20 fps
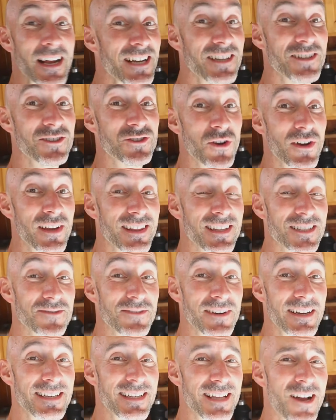I'm gonna enjoy this
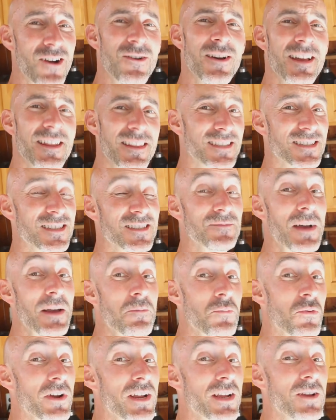right now. This is my
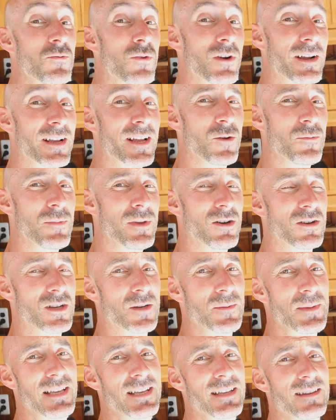pre-workout meal,
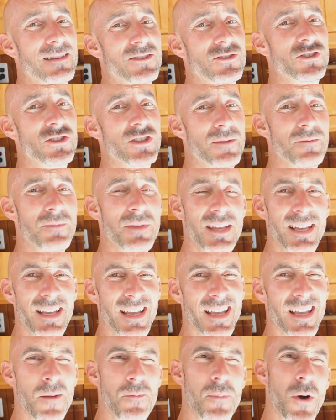gonna be hitting the gym
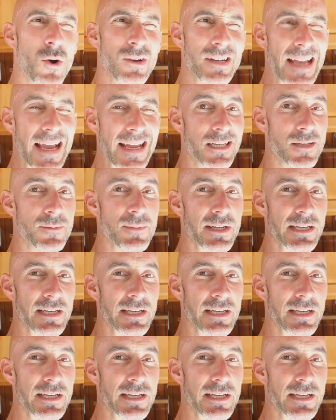in about 90